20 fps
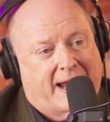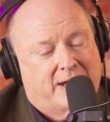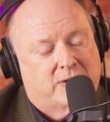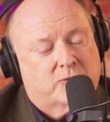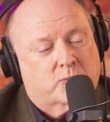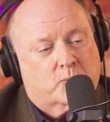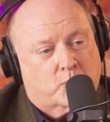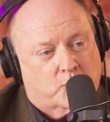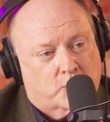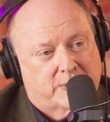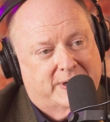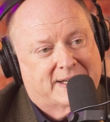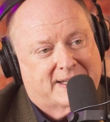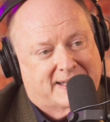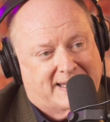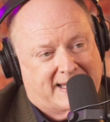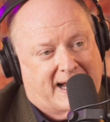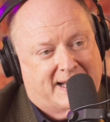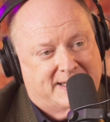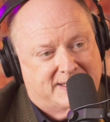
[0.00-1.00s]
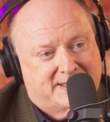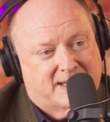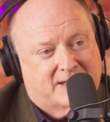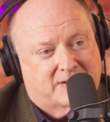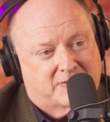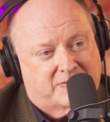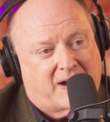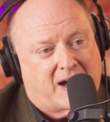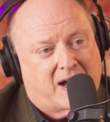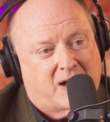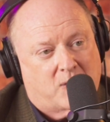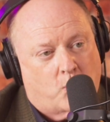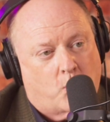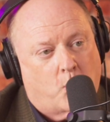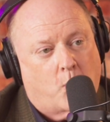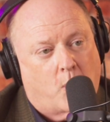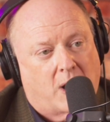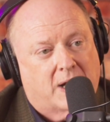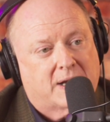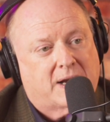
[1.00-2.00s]
and really identify
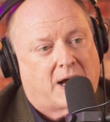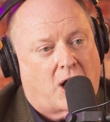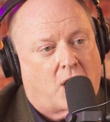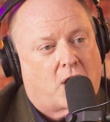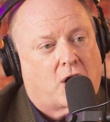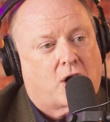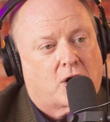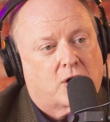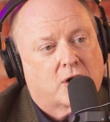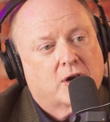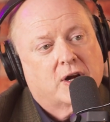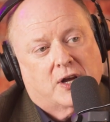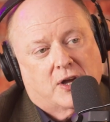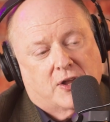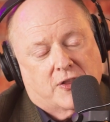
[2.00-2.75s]
what are